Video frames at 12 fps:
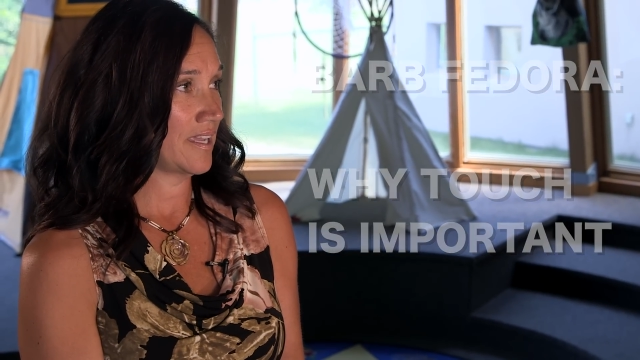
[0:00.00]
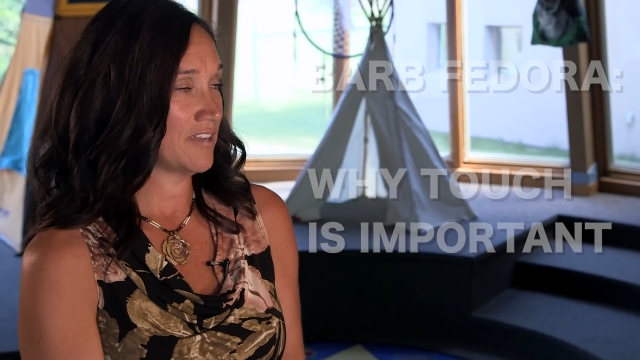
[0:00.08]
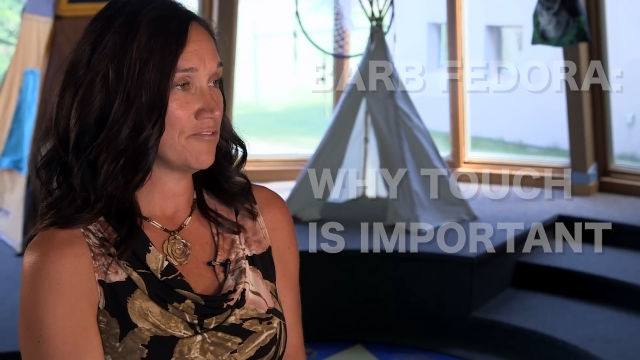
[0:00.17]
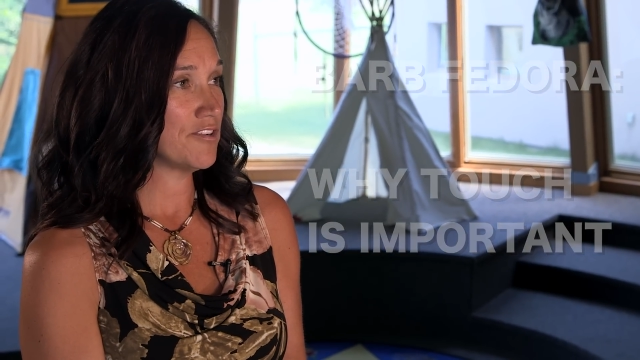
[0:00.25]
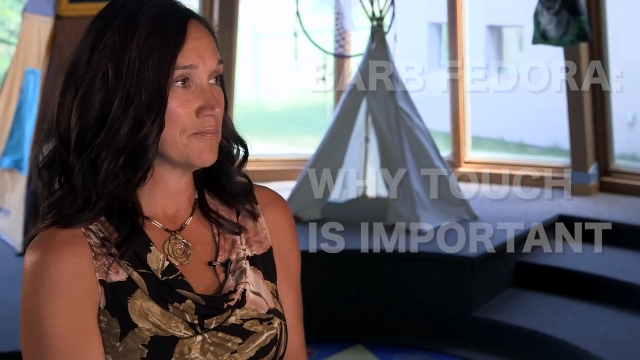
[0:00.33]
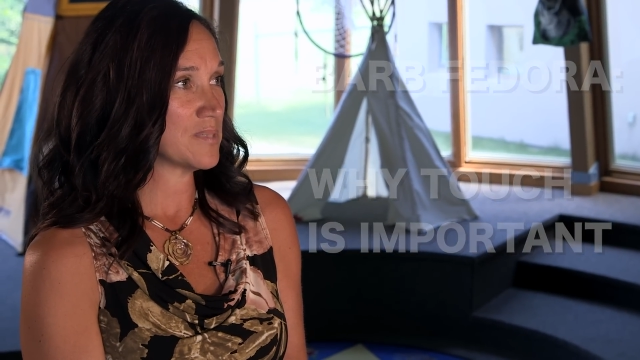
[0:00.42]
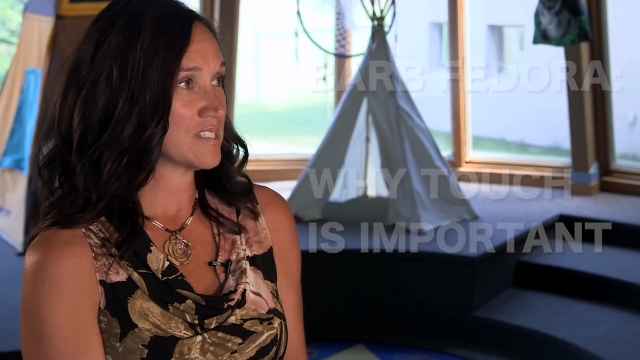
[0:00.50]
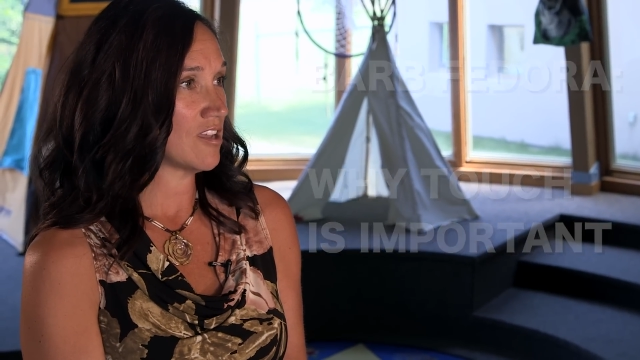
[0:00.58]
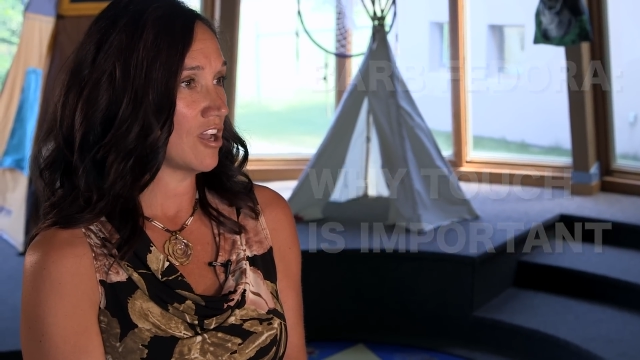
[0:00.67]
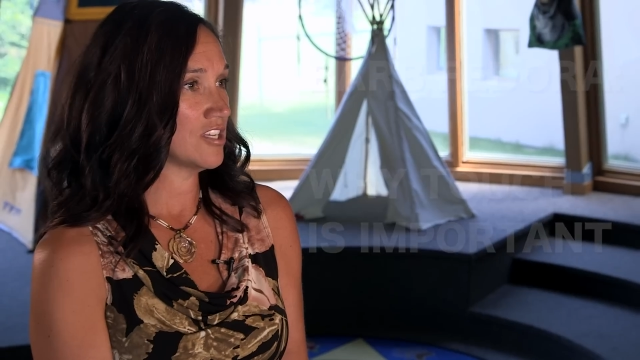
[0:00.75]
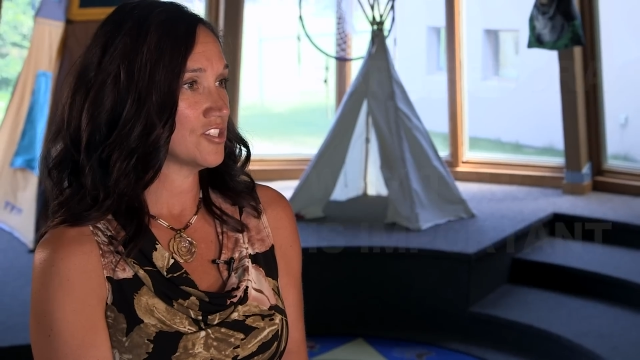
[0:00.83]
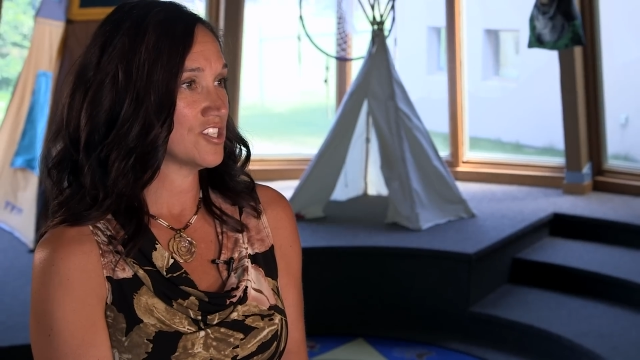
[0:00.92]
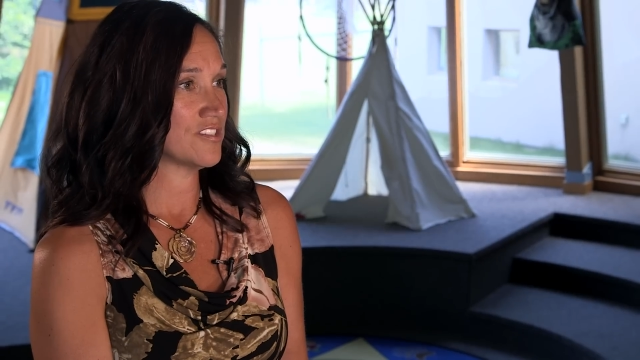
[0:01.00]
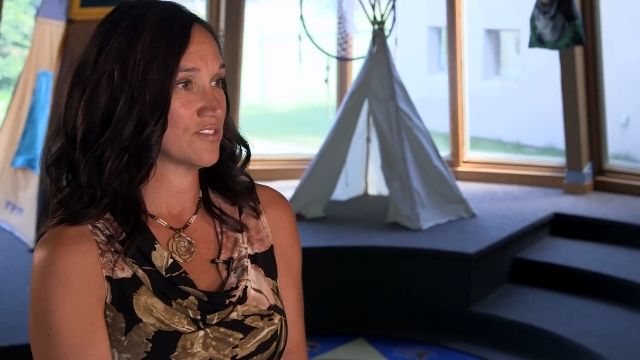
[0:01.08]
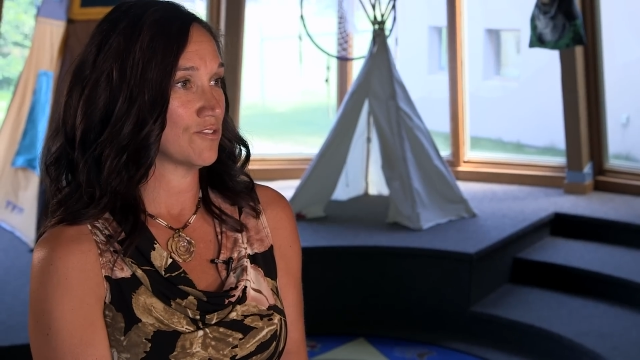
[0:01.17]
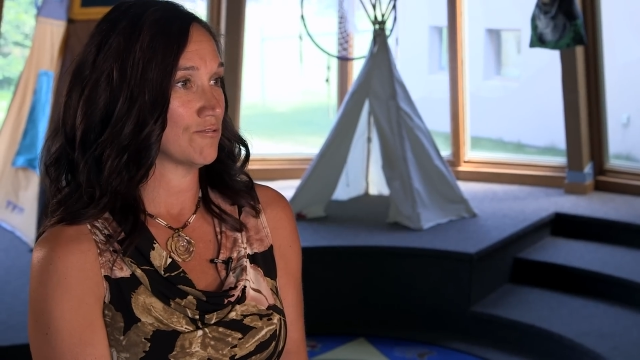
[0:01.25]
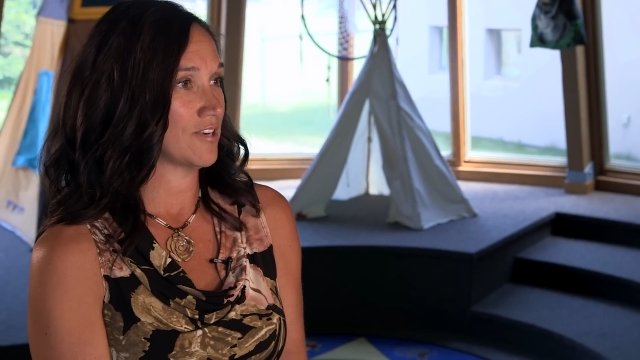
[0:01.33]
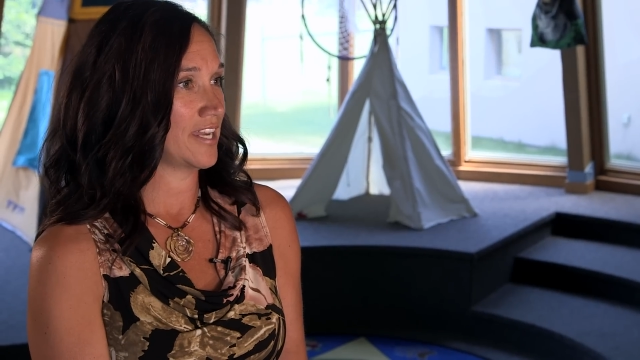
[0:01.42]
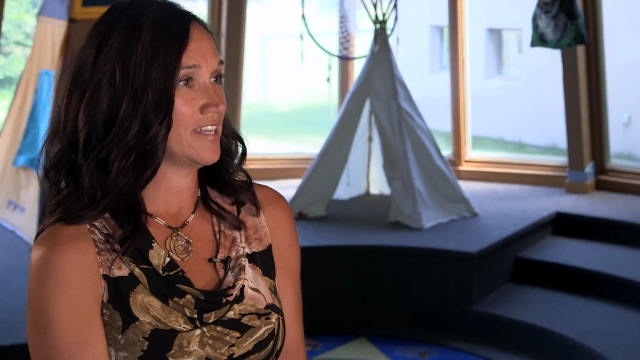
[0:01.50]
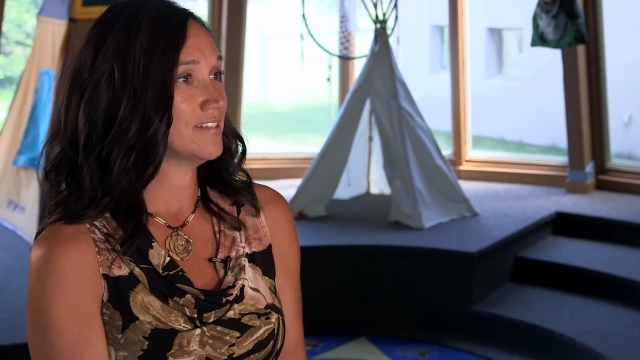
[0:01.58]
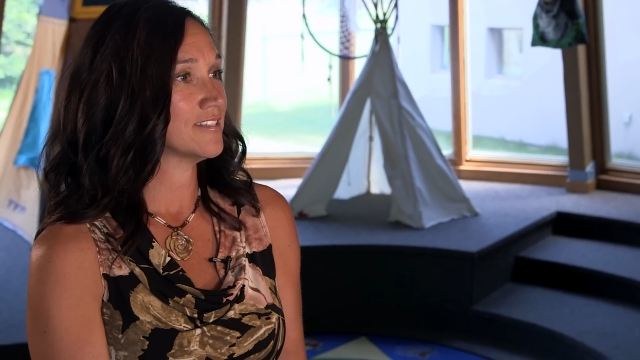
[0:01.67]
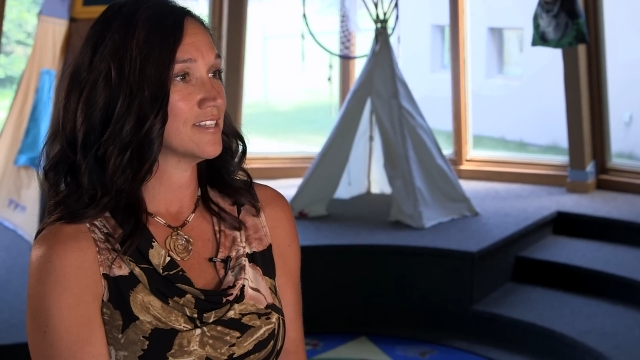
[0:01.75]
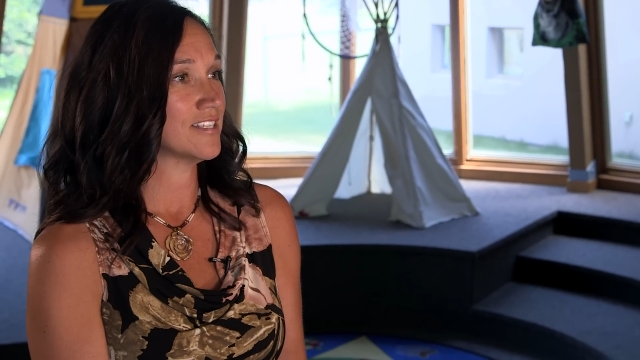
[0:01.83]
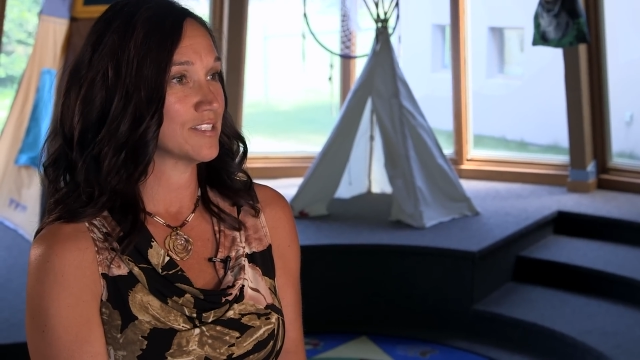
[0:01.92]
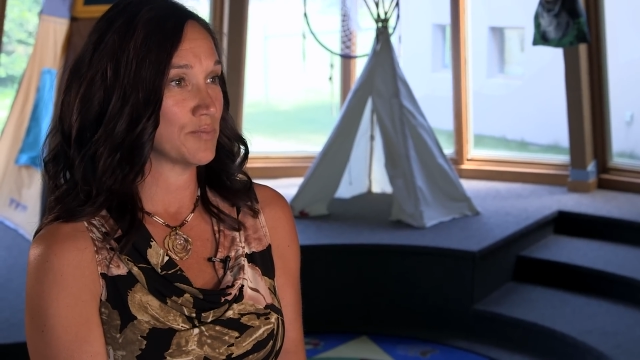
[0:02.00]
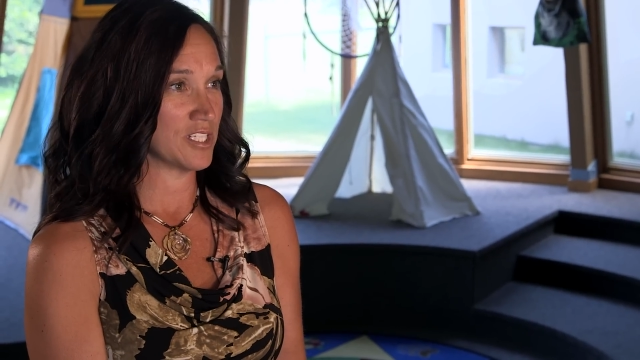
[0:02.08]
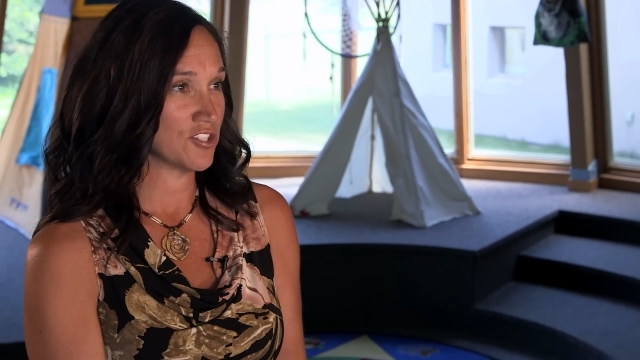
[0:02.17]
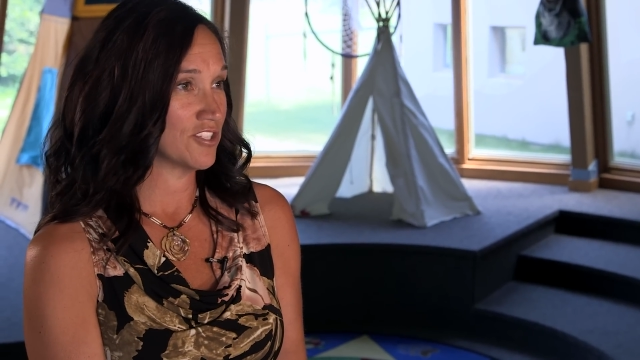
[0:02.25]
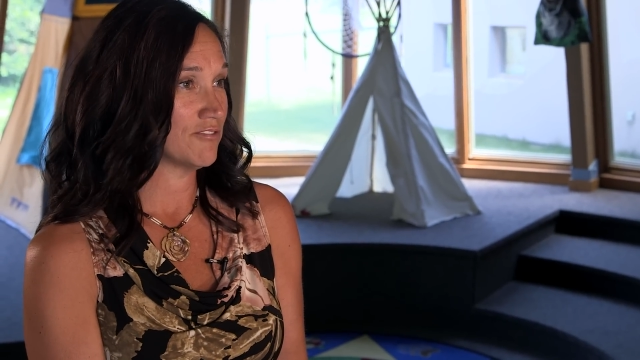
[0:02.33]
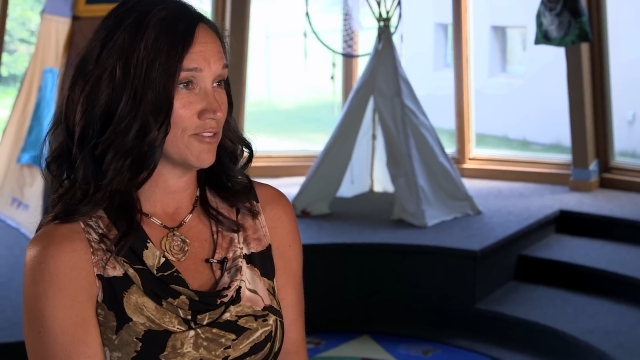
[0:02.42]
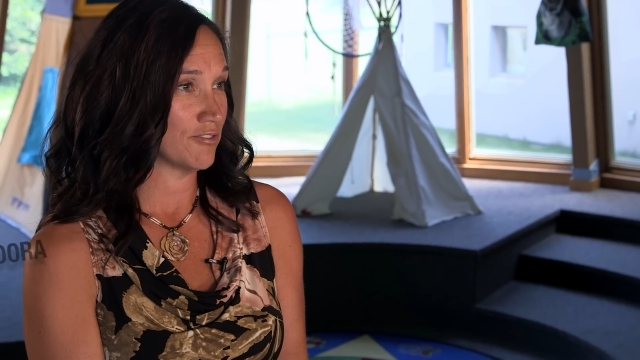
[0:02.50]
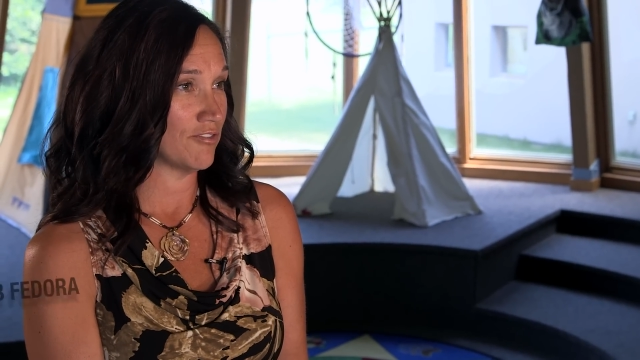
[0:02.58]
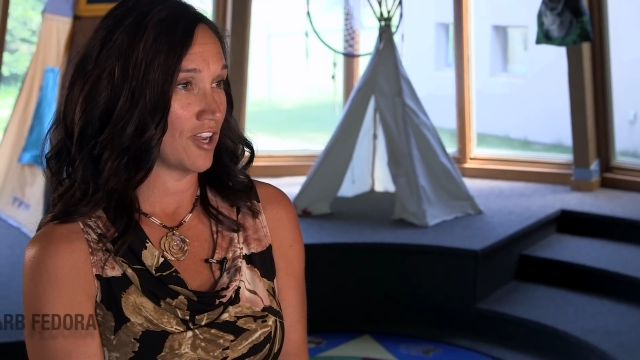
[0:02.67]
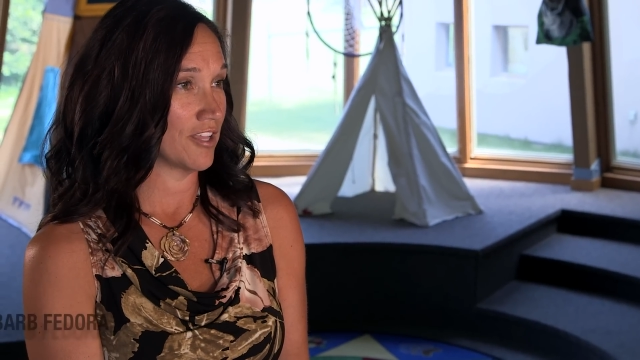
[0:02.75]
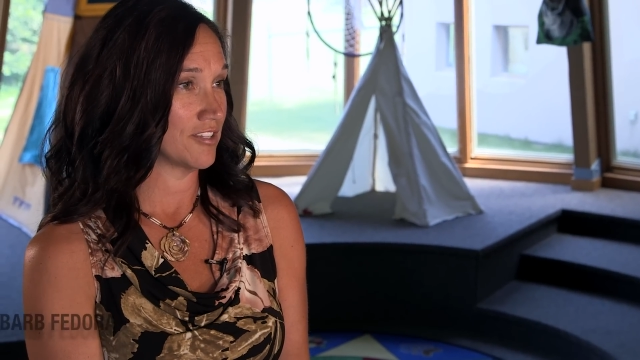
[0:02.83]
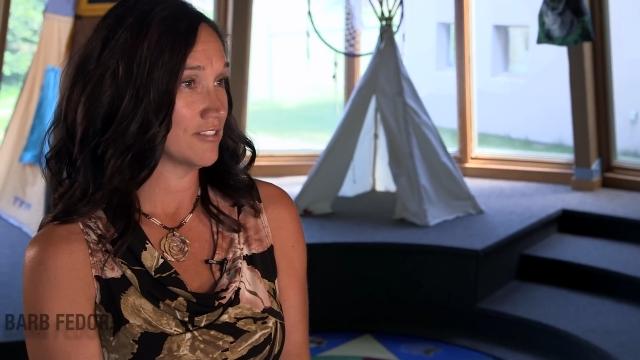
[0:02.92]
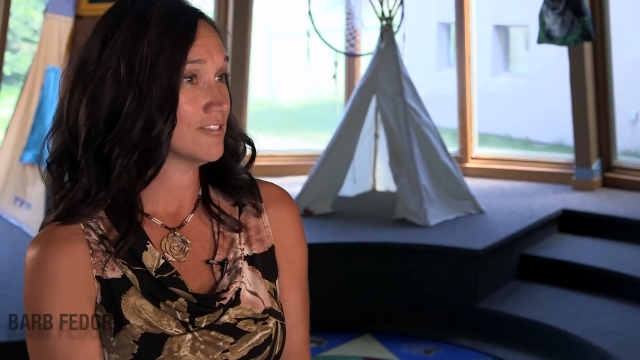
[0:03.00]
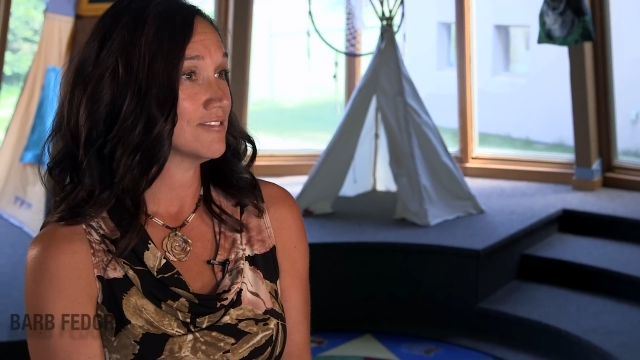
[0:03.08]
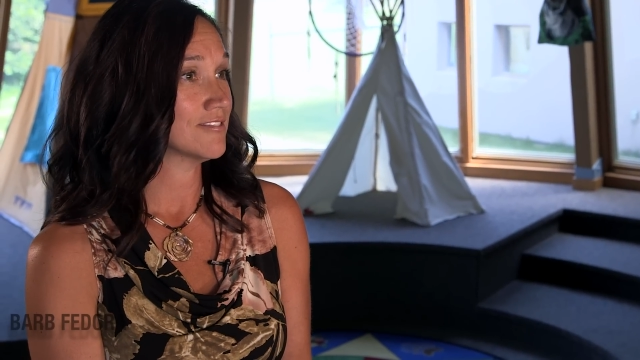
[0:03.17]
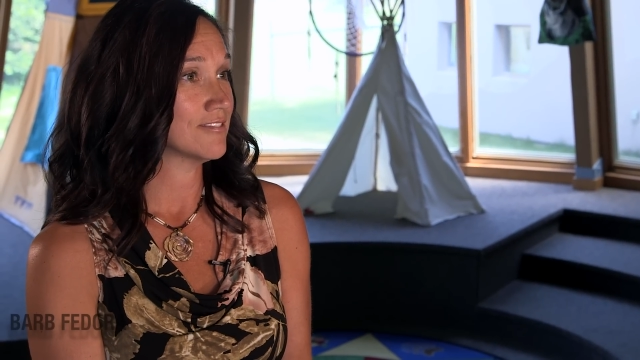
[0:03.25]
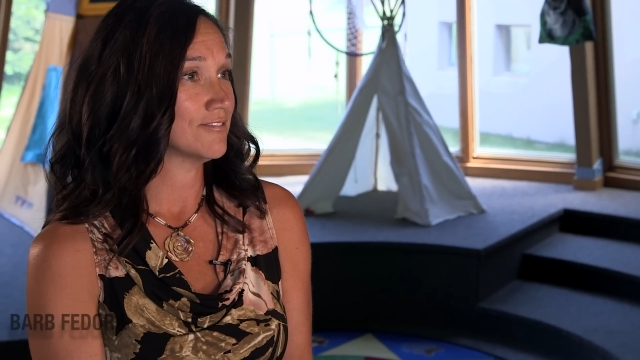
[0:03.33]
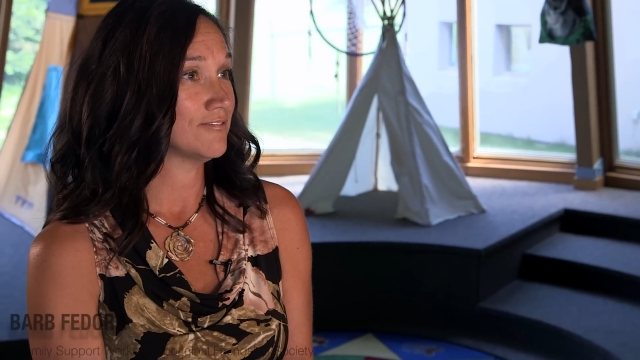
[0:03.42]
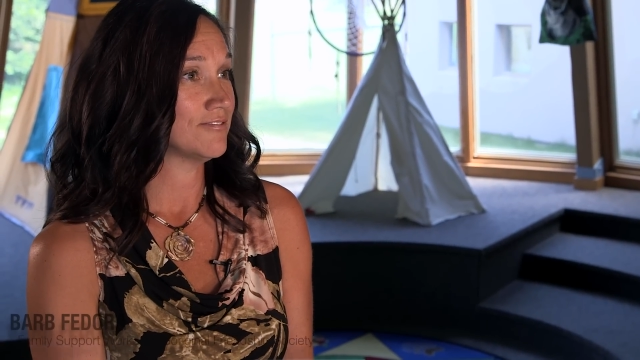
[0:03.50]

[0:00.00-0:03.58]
Infant massage is great, especially for fathers.